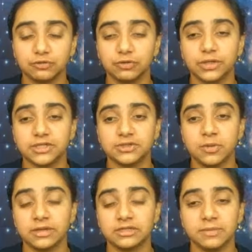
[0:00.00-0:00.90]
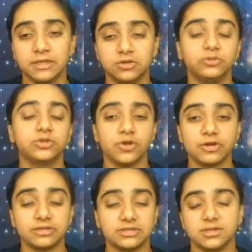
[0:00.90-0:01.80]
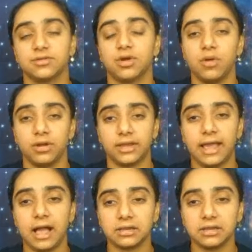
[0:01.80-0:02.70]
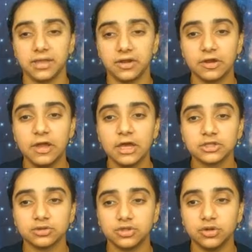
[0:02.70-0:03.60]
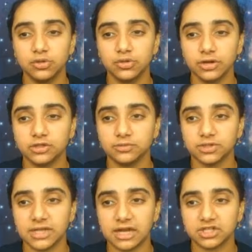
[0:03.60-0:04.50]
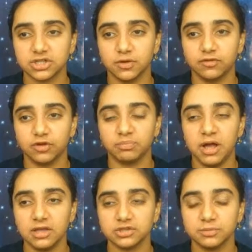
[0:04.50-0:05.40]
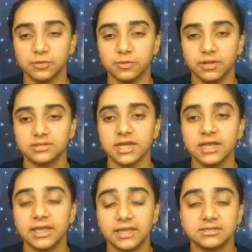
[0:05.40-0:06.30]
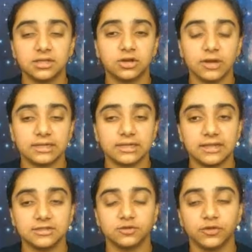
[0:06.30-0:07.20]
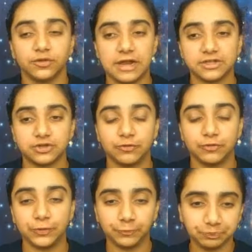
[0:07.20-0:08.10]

root is going to be 2/3 0 on a calculator. So 2/3, which is actually one of our possible ones, is the correct answer for the rational root.